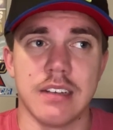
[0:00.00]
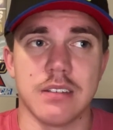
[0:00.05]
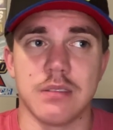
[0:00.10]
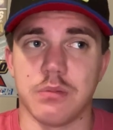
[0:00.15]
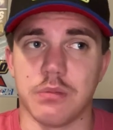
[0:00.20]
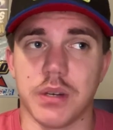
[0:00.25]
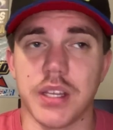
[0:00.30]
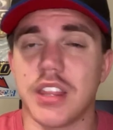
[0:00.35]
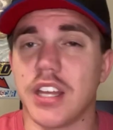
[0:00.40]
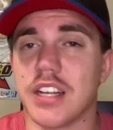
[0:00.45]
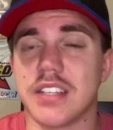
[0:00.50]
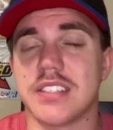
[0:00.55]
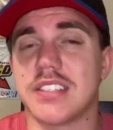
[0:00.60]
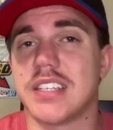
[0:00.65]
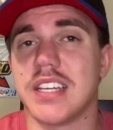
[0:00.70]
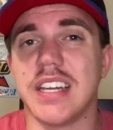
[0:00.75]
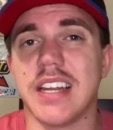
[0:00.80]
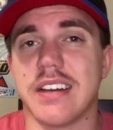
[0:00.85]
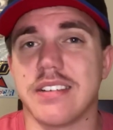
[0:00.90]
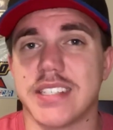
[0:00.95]
we thought
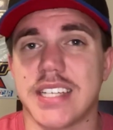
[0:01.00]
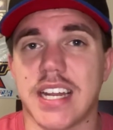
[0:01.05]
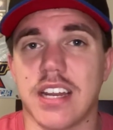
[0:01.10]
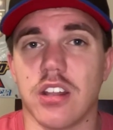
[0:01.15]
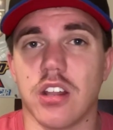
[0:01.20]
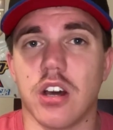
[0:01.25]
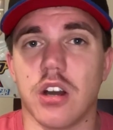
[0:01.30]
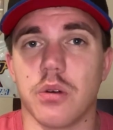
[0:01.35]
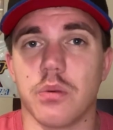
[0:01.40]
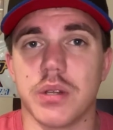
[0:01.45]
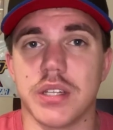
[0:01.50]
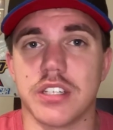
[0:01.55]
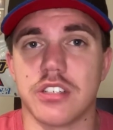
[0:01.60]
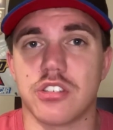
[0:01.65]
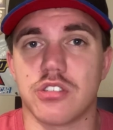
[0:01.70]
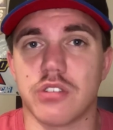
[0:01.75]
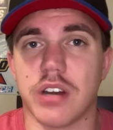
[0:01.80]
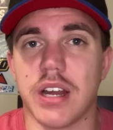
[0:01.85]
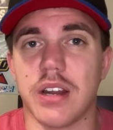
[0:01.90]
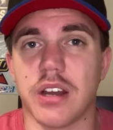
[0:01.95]
Stenhouse had a long winless
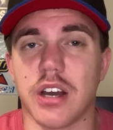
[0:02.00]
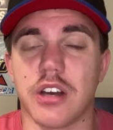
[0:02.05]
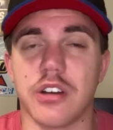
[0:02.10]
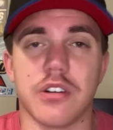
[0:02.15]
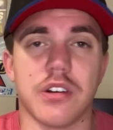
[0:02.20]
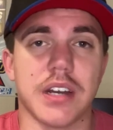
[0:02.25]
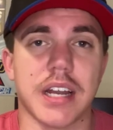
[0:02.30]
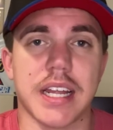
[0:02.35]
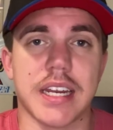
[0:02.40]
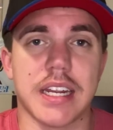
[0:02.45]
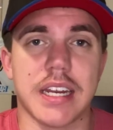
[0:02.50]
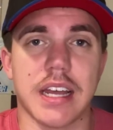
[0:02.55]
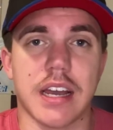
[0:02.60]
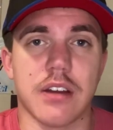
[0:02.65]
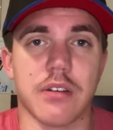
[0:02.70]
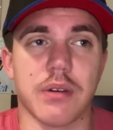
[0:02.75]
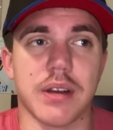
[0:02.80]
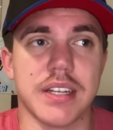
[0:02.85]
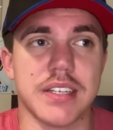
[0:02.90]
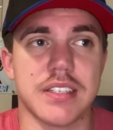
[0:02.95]
drought, 199
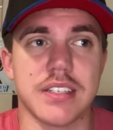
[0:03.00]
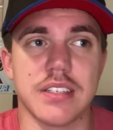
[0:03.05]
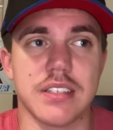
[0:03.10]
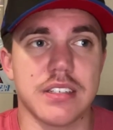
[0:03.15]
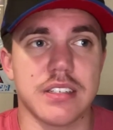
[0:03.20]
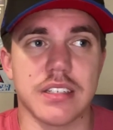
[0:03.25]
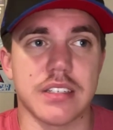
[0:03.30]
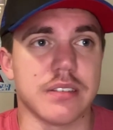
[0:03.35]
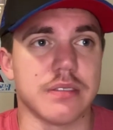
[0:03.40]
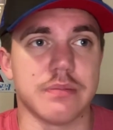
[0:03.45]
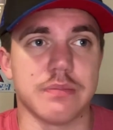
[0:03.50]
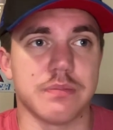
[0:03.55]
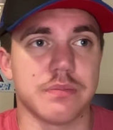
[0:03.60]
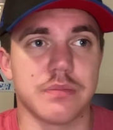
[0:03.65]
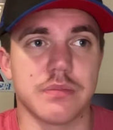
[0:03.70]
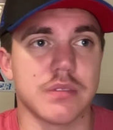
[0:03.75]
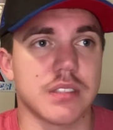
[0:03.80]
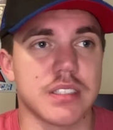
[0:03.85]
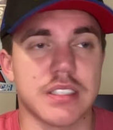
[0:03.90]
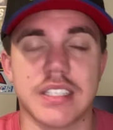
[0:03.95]
races in
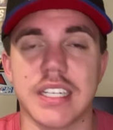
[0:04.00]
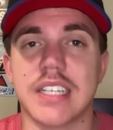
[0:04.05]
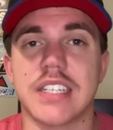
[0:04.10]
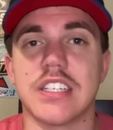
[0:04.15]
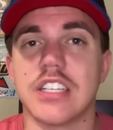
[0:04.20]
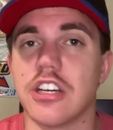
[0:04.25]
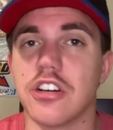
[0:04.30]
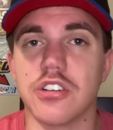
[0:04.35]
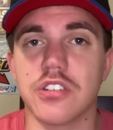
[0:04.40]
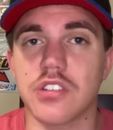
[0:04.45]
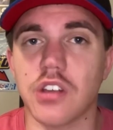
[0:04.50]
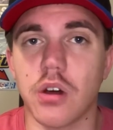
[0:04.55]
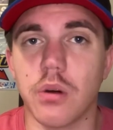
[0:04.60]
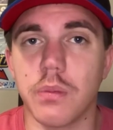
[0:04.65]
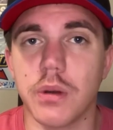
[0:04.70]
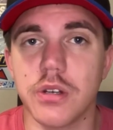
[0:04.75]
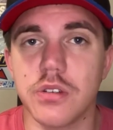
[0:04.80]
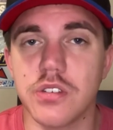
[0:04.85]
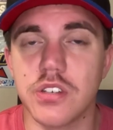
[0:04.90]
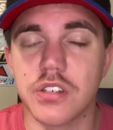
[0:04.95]
6 years
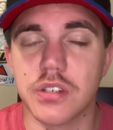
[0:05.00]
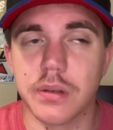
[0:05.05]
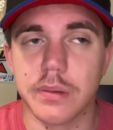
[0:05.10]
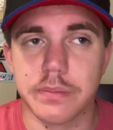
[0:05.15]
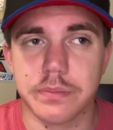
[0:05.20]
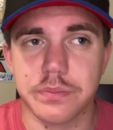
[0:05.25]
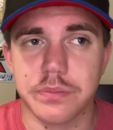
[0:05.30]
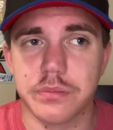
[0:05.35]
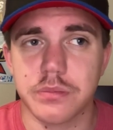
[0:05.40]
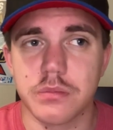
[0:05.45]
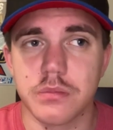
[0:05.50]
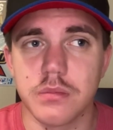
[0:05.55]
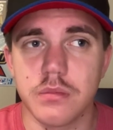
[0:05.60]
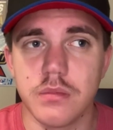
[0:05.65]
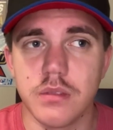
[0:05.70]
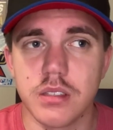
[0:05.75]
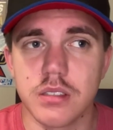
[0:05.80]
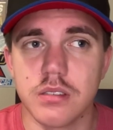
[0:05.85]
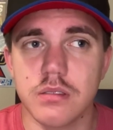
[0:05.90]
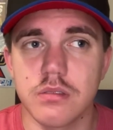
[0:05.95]
almost.
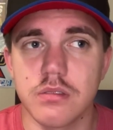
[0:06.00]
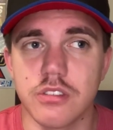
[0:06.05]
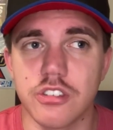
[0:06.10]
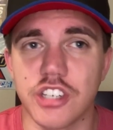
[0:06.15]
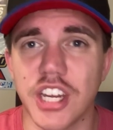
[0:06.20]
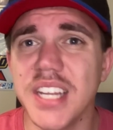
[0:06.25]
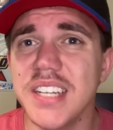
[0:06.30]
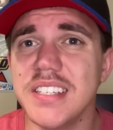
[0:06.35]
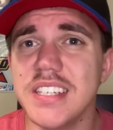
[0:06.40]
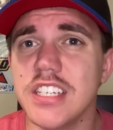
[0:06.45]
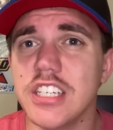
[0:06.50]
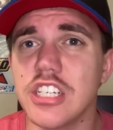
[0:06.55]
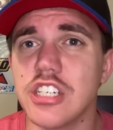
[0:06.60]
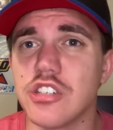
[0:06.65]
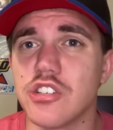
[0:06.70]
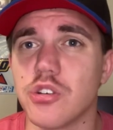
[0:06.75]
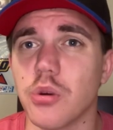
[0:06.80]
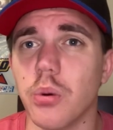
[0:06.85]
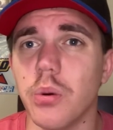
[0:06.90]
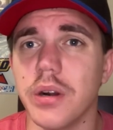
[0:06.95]
JTG
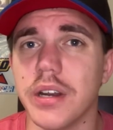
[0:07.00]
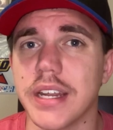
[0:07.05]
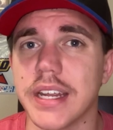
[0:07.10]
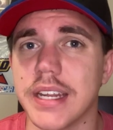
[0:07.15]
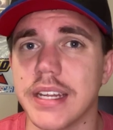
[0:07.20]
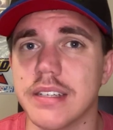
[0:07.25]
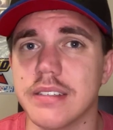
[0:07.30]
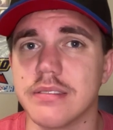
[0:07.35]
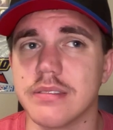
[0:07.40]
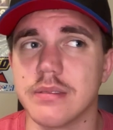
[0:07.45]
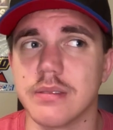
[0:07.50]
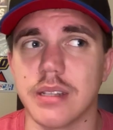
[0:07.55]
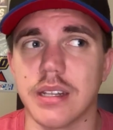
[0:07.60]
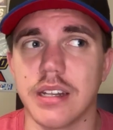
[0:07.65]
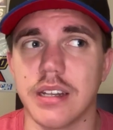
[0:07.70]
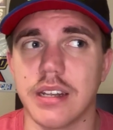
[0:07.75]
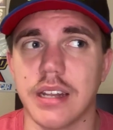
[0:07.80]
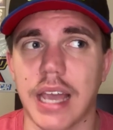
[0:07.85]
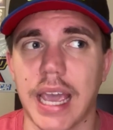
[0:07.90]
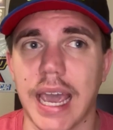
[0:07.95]
Daughtery
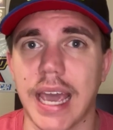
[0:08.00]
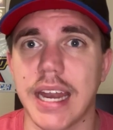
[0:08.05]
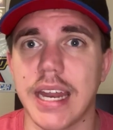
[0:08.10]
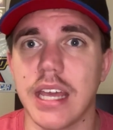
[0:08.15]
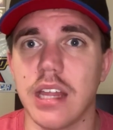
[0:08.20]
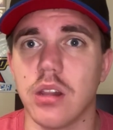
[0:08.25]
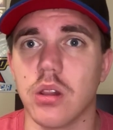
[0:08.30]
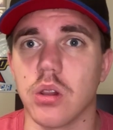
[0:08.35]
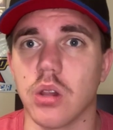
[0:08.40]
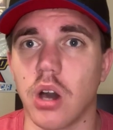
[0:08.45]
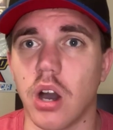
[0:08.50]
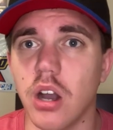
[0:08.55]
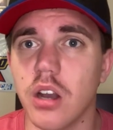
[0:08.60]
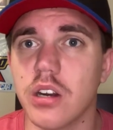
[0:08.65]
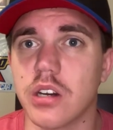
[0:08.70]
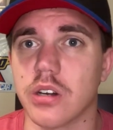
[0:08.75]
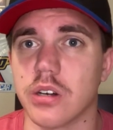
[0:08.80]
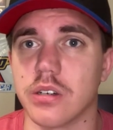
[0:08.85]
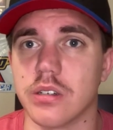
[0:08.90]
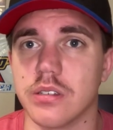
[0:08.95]
had a
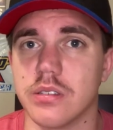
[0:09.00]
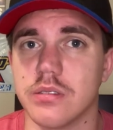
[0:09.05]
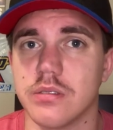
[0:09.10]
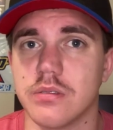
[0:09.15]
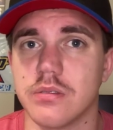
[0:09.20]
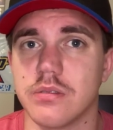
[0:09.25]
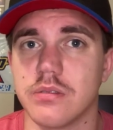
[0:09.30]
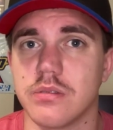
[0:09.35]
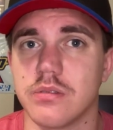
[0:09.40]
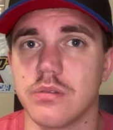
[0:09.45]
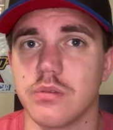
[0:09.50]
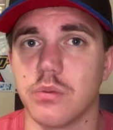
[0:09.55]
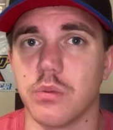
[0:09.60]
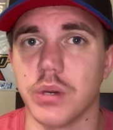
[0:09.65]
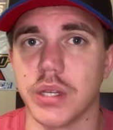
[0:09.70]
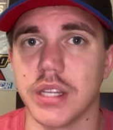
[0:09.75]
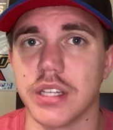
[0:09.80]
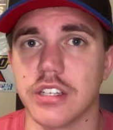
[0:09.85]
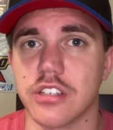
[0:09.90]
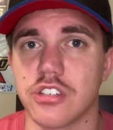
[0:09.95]
longer
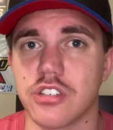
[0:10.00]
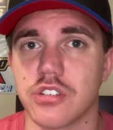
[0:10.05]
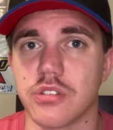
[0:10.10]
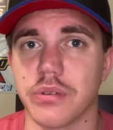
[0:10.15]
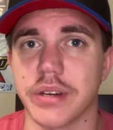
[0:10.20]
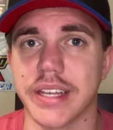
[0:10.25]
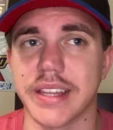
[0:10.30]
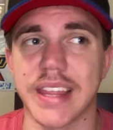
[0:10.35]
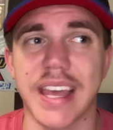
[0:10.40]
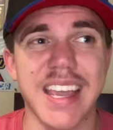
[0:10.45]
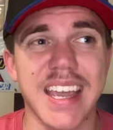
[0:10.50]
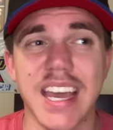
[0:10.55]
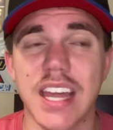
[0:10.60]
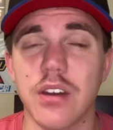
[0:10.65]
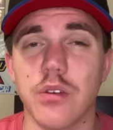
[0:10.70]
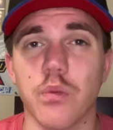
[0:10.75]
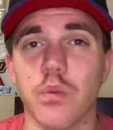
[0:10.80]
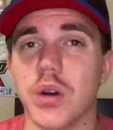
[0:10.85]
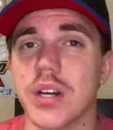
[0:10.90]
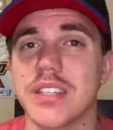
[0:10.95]
winless streak. They
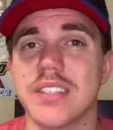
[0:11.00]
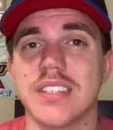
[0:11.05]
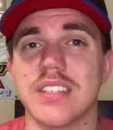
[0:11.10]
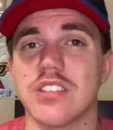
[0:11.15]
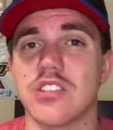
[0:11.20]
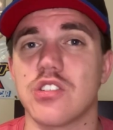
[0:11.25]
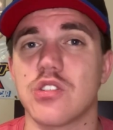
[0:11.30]
hadn't won since